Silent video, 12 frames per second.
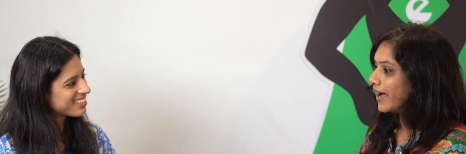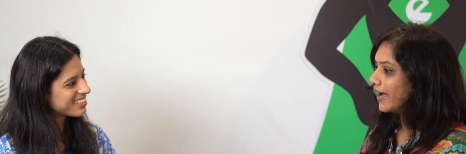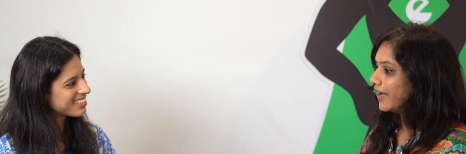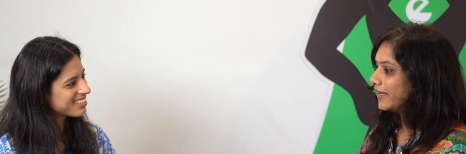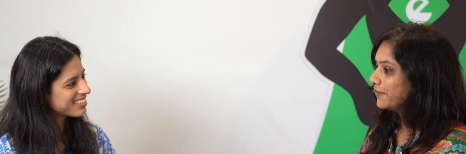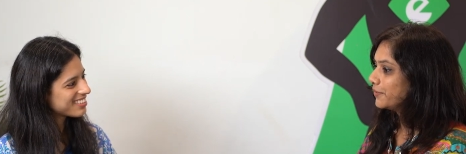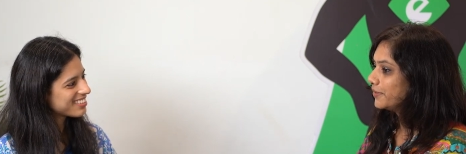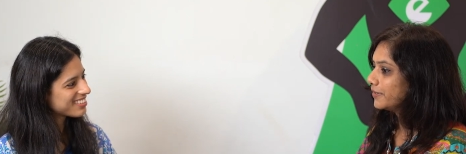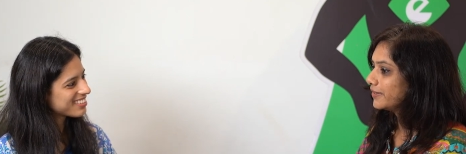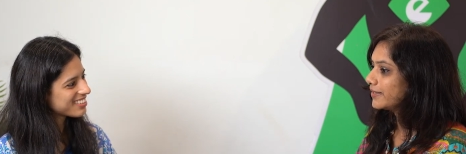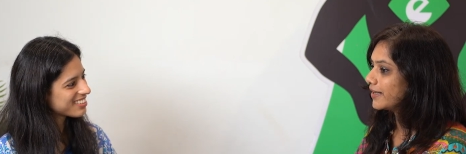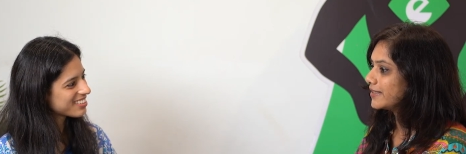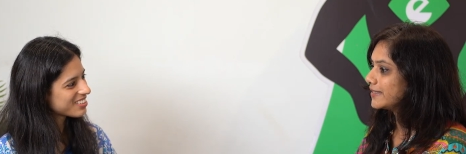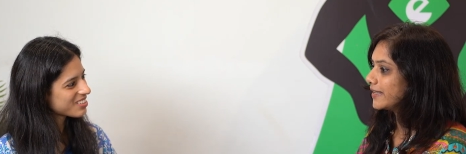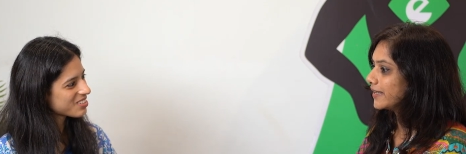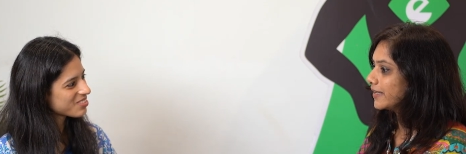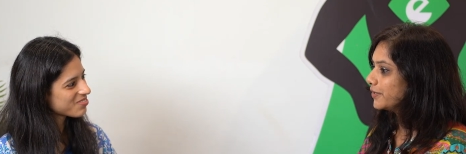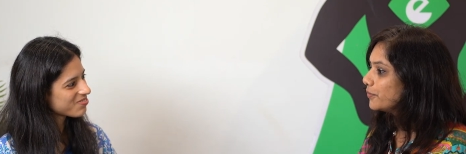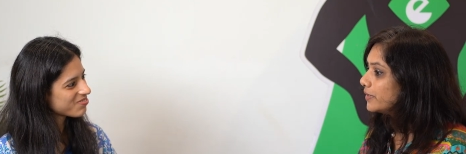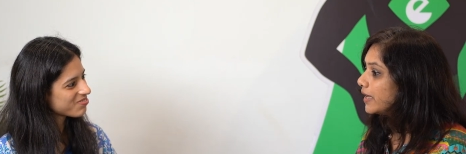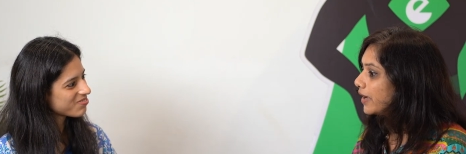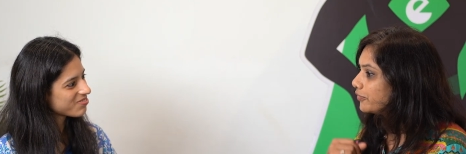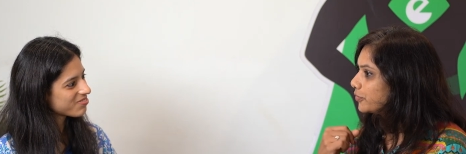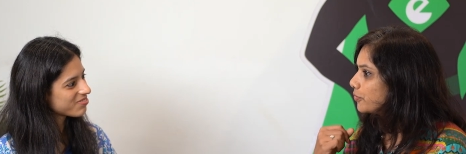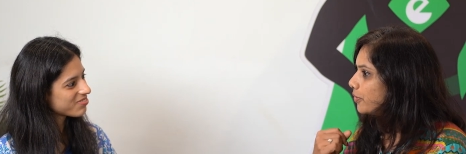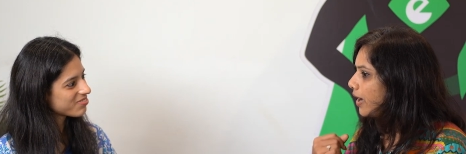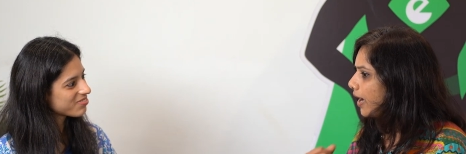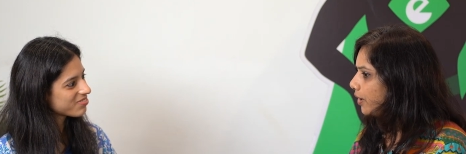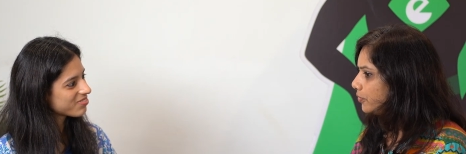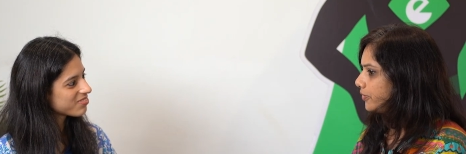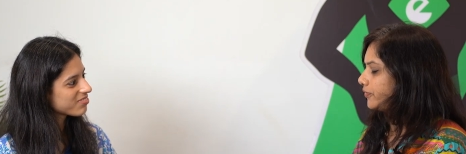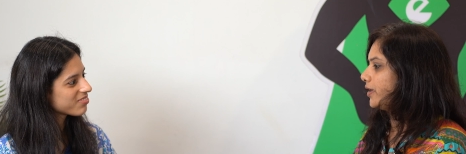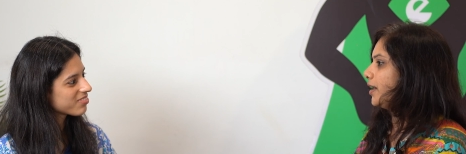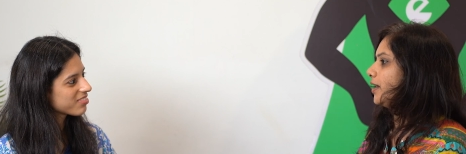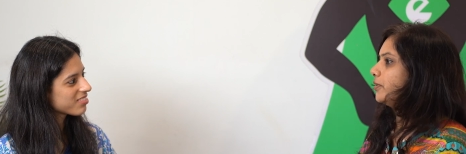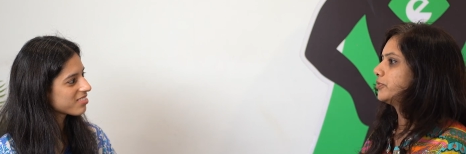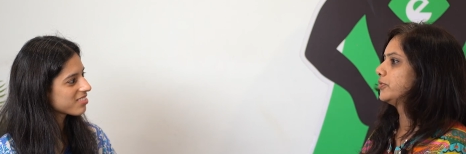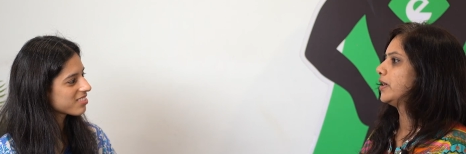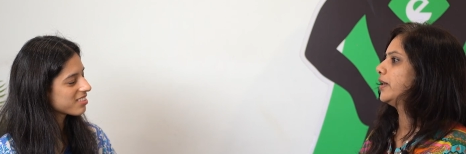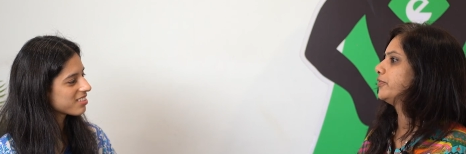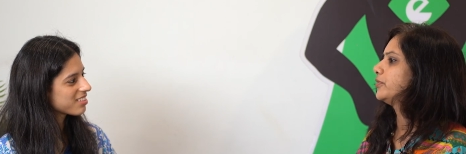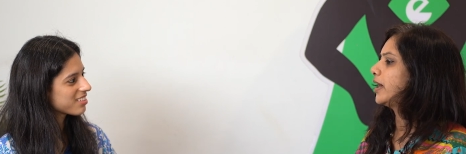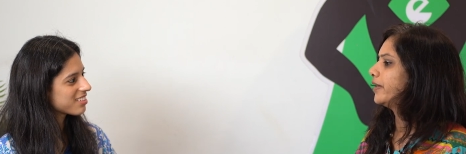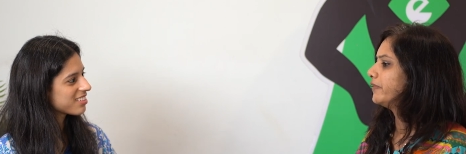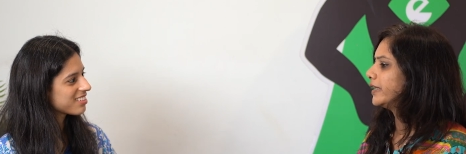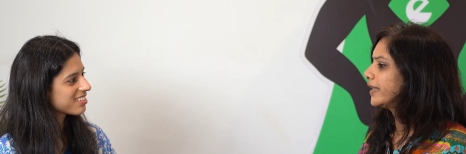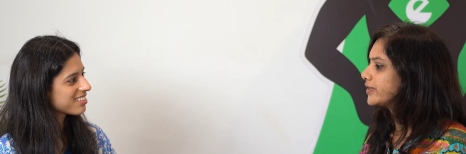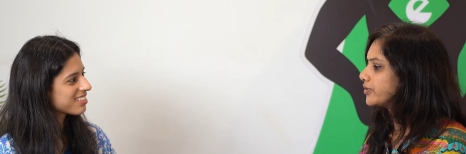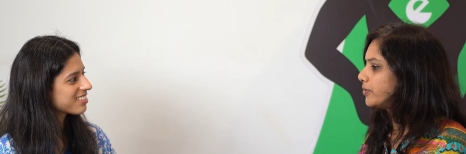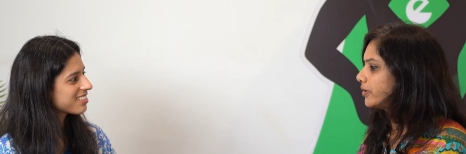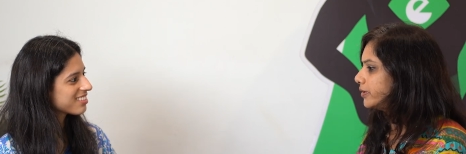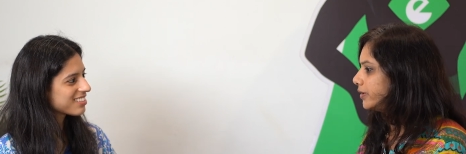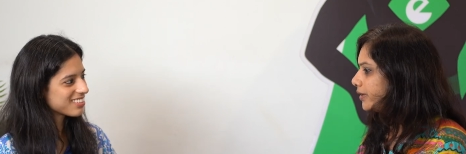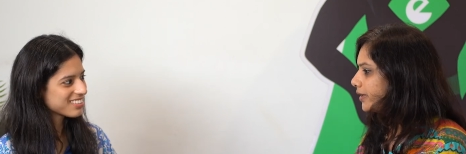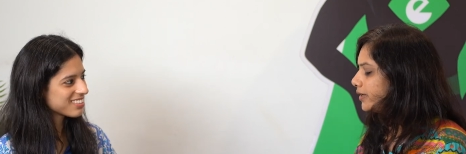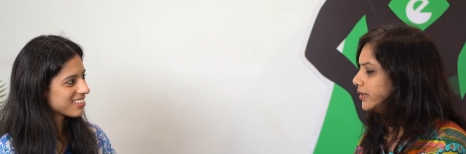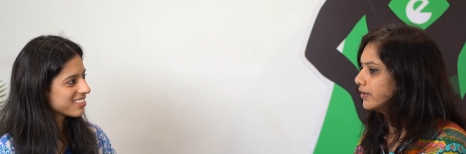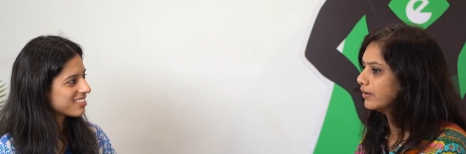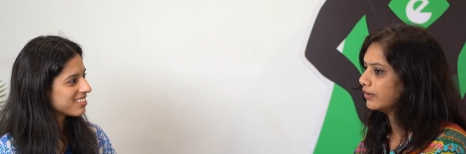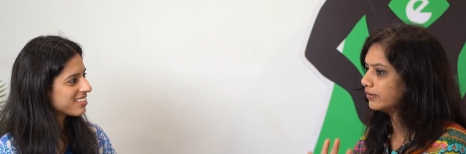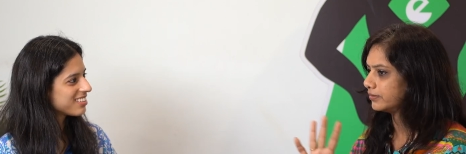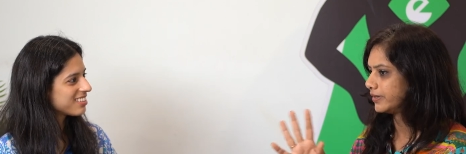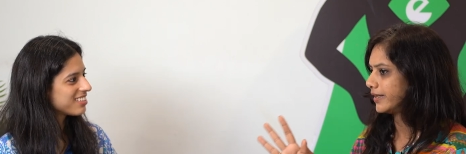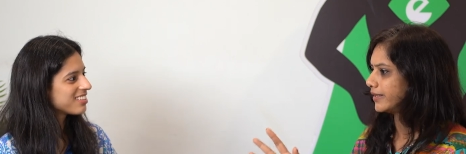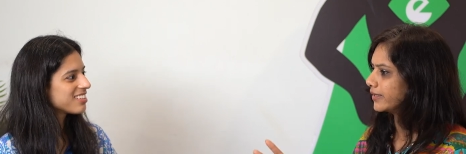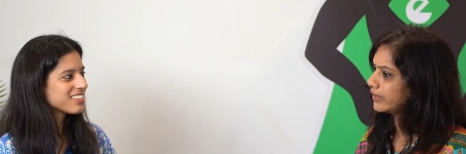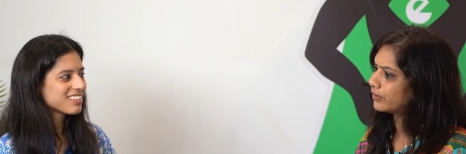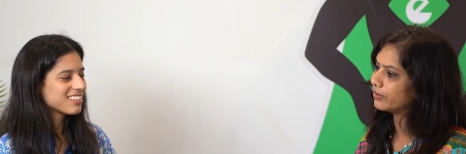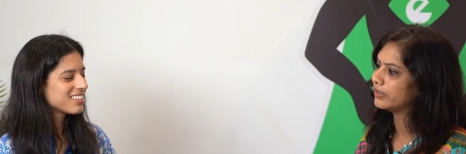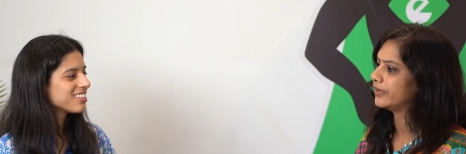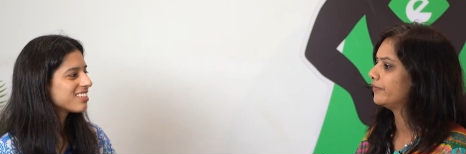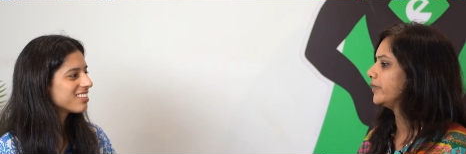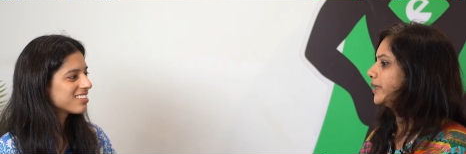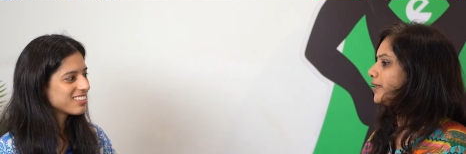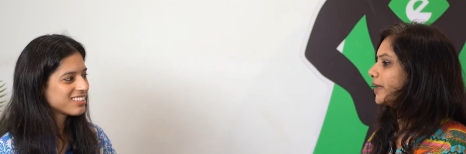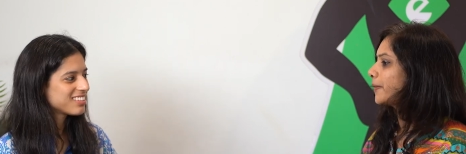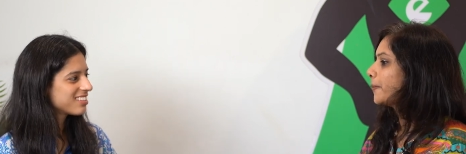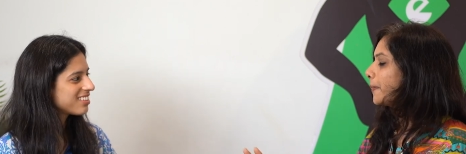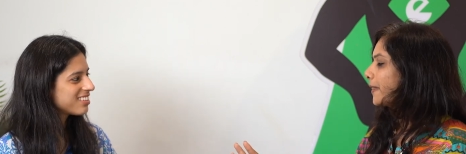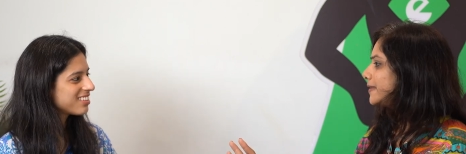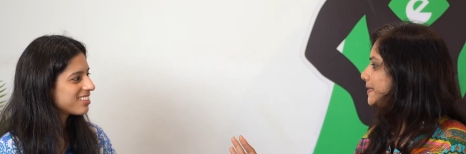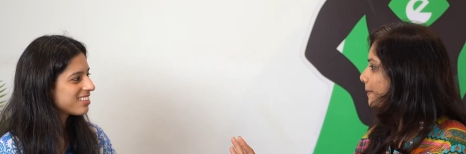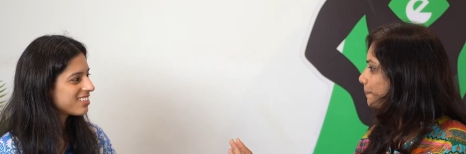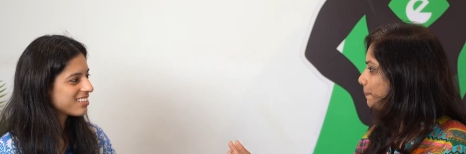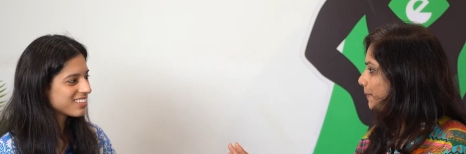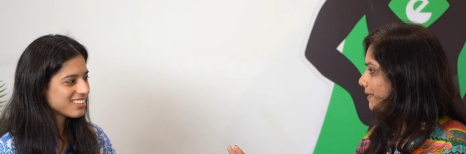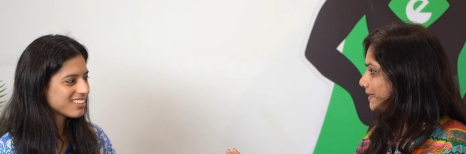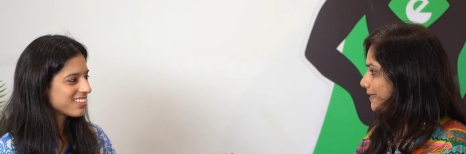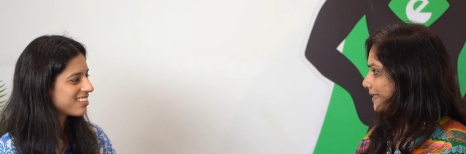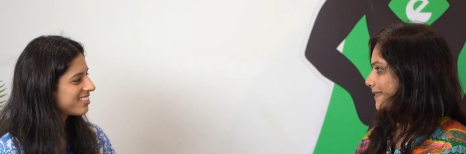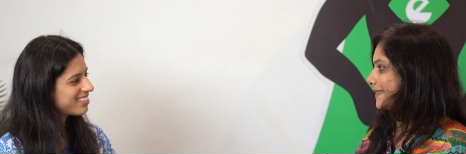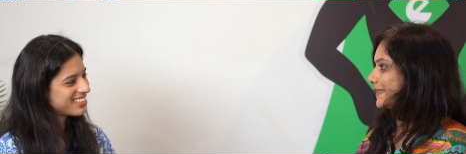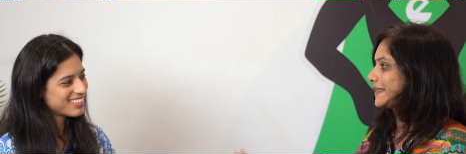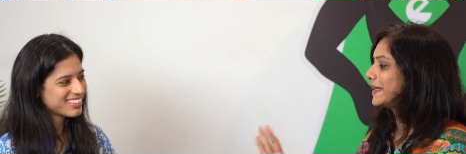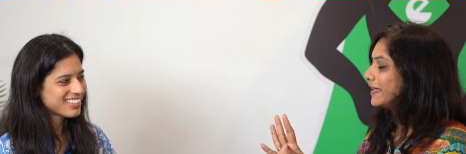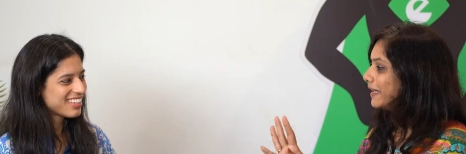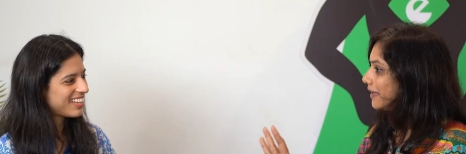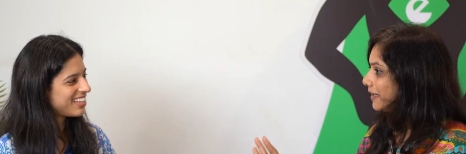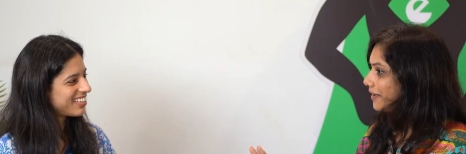Speaker 1: I wouldn't uh, say ki you will have to go out of the house. You have to have an extraordinary uh, thing and all everything. Simple things. Yeah.